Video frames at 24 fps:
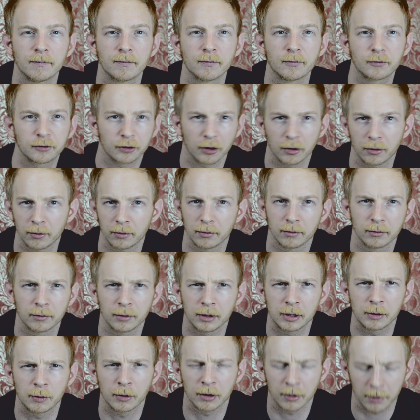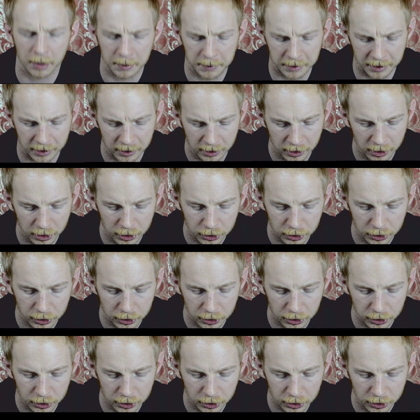So what do I mean?